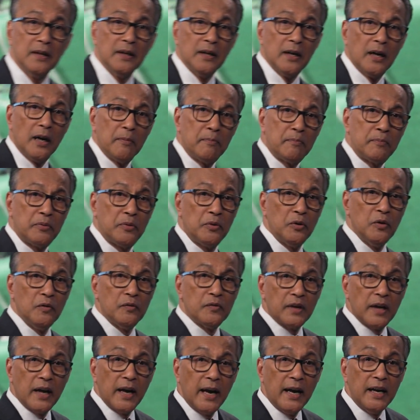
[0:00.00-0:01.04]
approved
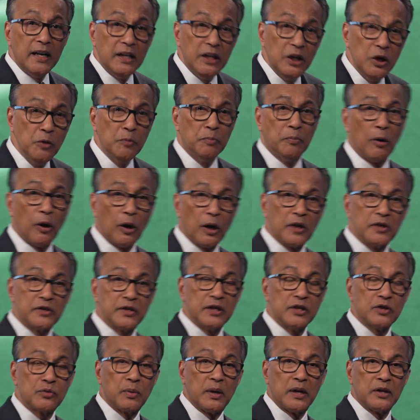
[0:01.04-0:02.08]
a new policy in
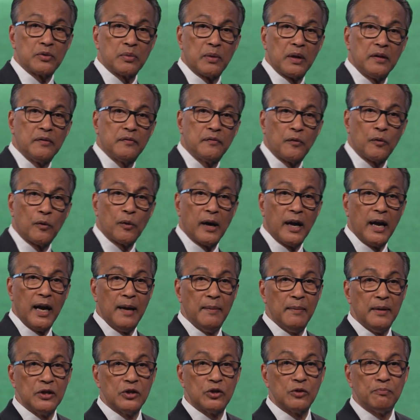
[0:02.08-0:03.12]
2024
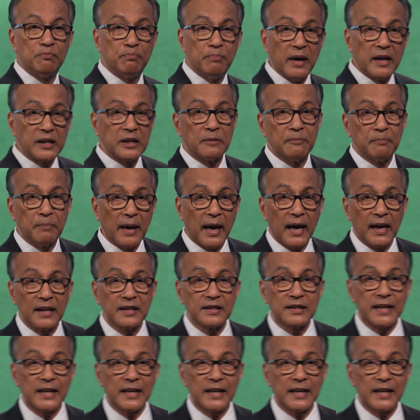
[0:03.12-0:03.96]
aiming to better balance